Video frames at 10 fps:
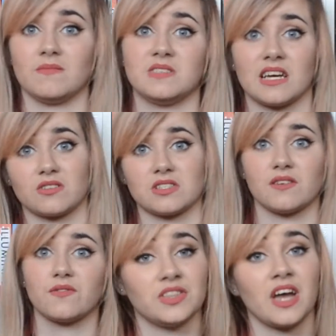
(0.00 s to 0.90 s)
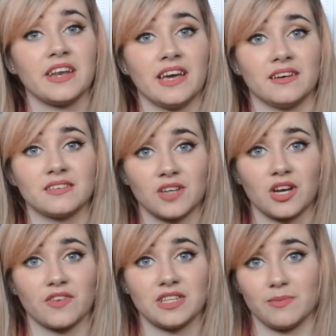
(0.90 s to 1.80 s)
decorative. Narnia,
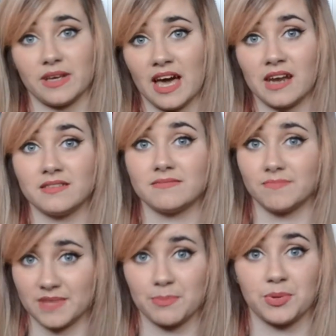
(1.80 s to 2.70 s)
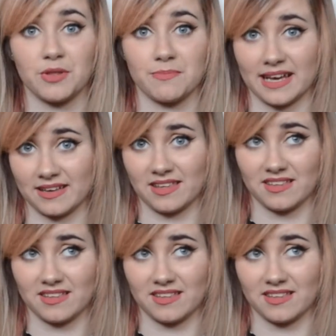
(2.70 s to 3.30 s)
gonna read them again, then put them back